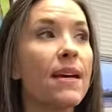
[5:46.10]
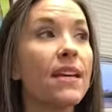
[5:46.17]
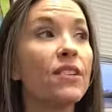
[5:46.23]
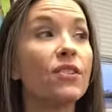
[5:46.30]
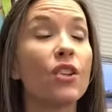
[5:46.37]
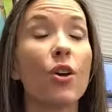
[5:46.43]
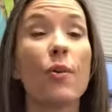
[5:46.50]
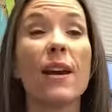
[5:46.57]

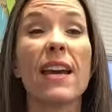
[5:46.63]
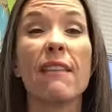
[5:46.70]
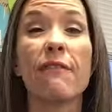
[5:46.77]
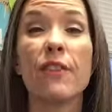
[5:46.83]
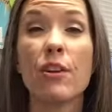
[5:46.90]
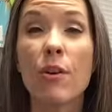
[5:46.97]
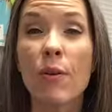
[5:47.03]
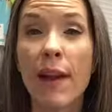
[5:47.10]
So if
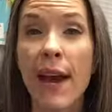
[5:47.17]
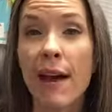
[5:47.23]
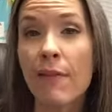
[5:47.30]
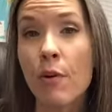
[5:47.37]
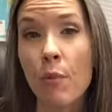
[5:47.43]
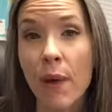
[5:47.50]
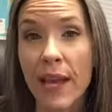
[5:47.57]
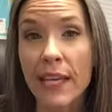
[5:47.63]
you don't have a
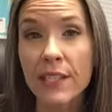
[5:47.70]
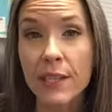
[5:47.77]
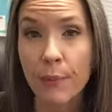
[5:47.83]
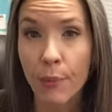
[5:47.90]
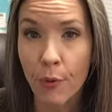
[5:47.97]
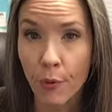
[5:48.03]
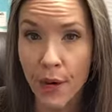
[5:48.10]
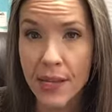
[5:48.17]
way to
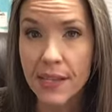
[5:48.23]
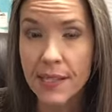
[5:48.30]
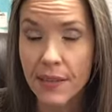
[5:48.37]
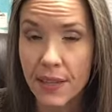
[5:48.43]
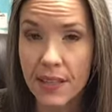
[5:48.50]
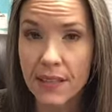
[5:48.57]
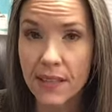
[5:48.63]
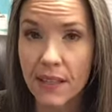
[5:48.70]
print
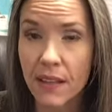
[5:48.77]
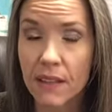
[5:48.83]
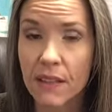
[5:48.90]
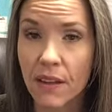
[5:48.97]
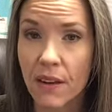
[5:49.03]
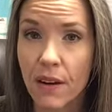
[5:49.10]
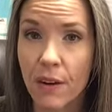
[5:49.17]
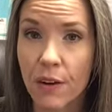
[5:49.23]
these things
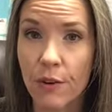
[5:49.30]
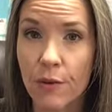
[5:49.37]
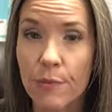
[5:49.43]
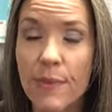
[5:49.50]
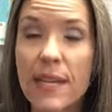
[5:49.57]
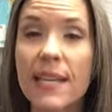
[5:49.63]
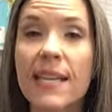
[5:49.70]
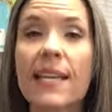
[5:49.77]
at home,
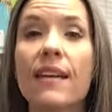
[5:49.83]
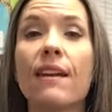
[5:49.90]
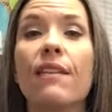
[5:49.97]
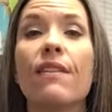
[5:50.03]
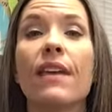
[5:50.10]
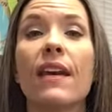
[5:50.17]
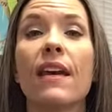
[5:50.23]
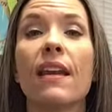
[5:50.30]

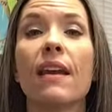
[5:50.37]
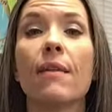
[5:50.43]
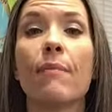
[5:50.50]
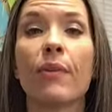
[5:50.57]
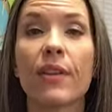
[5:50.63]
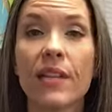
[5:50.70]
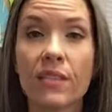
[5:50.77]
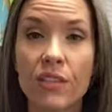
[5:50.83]
then
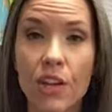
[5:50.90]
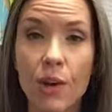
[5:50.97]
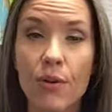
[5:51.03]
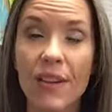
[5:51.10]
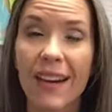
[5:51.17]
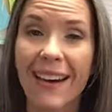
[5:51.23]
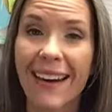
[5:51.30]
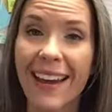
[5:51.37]
please know
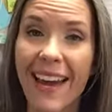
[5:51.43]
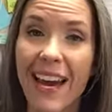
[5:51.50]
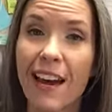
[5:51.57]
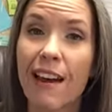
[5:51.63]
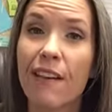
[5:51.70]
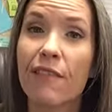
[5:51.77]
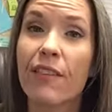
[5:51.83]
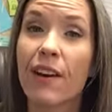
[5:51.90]
that I
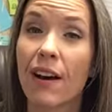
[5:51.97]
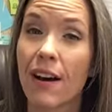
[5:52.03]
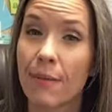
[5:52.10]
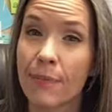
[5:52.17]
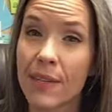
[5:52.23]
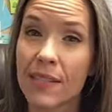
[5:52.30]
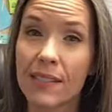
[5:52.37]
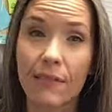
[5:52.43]
have
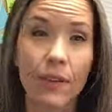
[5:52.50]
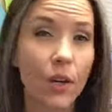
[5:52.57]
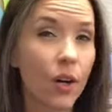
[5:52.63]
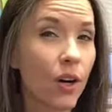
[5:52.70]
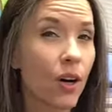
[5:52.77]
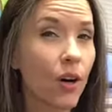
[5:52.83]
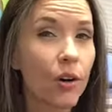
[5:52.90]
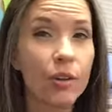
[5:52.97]
copies of
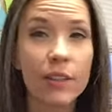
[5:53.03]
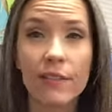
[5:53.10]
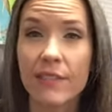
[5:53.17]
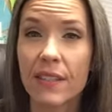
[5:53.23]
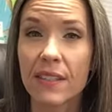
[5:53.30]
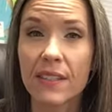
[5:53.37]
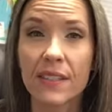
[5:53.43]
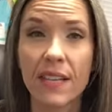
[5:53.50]
all of
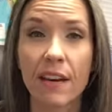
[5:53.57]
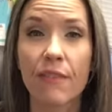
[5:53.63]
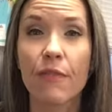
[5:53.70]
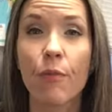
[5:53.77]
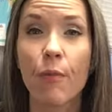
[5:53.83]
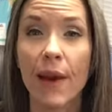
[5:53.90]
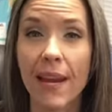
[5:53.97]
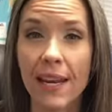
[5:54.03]
this stuff
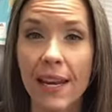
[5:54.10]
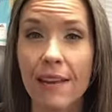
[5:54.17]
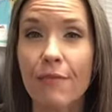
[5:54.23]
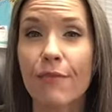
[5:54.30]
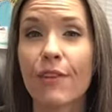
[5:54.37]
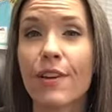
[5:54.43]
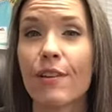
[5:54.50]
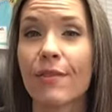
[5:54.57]
waiting
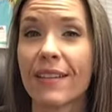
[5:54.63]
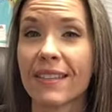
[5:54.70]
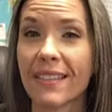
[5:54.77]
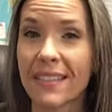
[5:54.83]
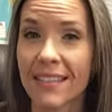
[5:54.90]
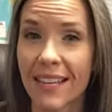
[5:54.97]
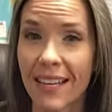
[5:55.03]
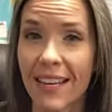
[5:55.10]
for you and
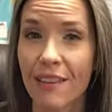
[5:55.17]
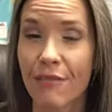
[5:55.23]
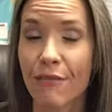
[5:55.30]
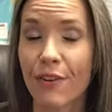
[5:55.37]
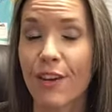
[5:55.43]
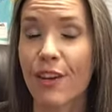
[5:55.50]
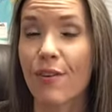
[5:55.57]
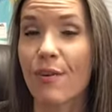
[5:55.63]
sitting for
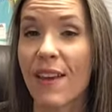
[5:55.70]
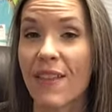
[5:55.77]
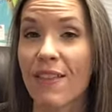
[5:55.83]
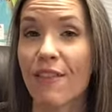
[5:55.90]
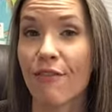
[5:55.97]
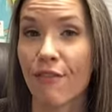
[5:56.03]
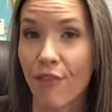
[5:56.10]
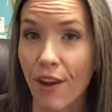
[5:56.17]
you in
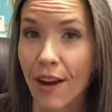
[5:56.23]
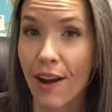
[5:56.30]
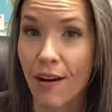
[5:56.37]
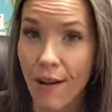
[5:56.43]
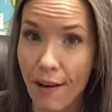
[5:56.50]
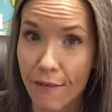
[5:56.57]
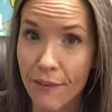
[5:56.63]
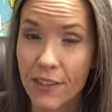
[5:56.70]
the front
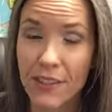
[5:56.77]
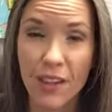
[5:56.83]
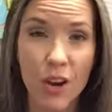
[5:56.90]
office.